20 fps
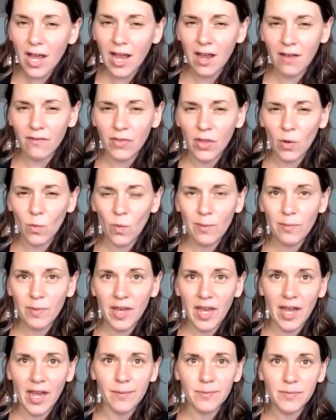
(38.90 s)
have their
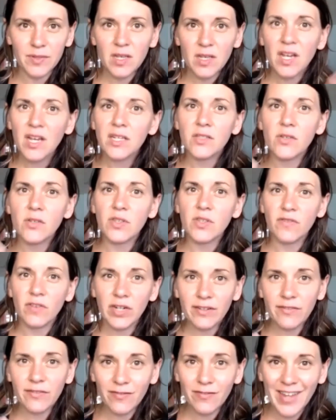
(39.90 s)
webcams. So it's a
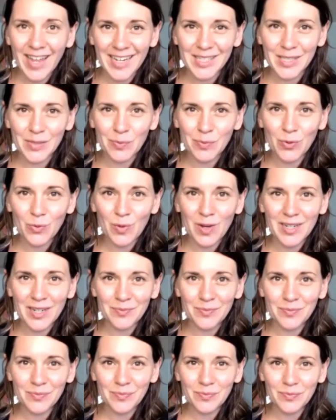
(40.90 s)
very flexible
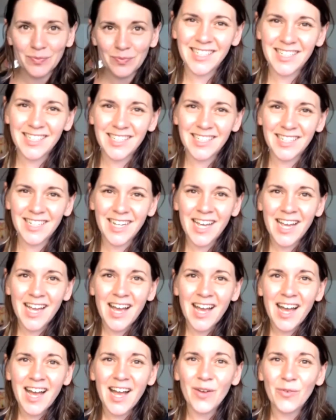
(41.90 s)
one.
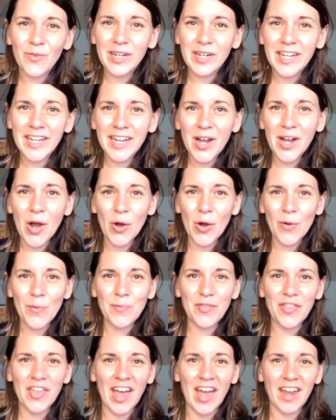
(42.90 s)
I really
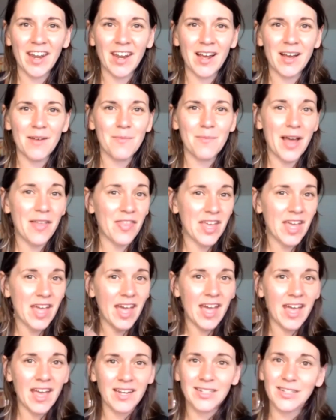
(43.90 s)
hope that by the
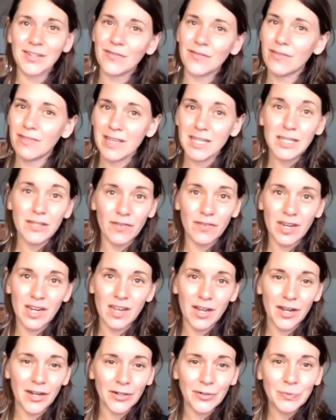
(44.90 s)
end of this
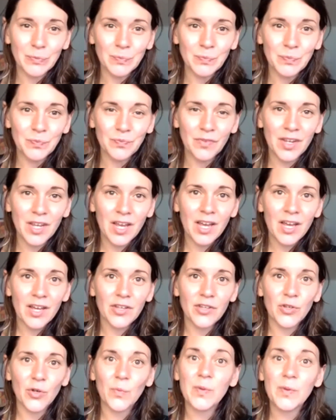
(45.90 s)
video,
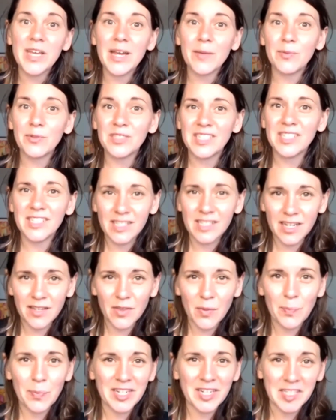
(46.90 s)
you'll be able to see
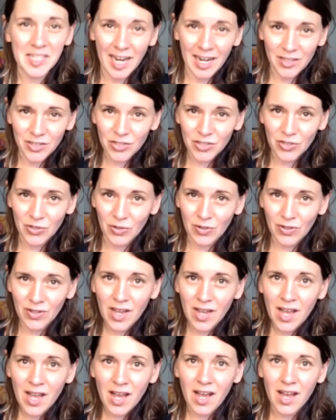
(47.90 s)
the potential
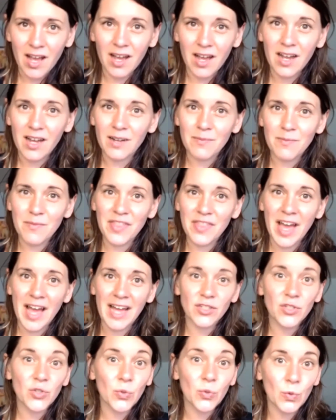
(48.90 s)

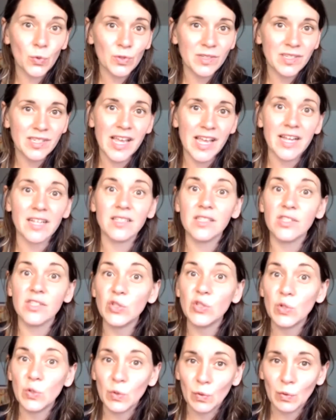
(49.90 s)
that tools like
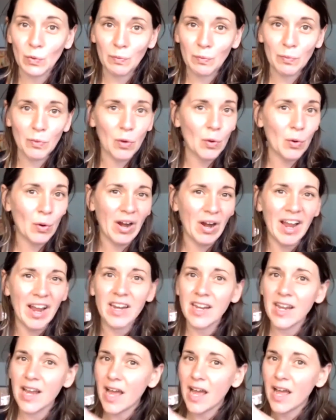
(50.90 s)
Zoom or
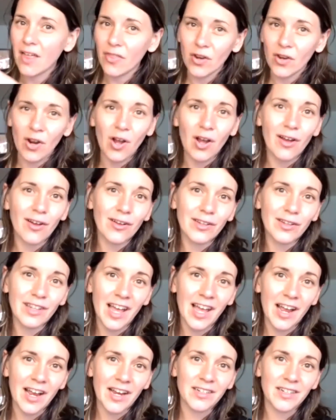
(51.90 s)
any other
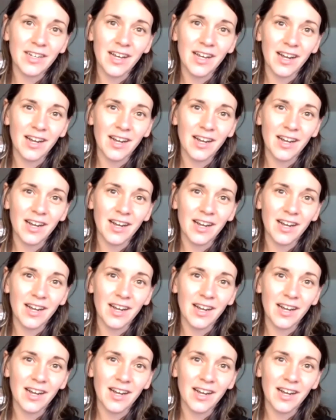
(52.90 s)
online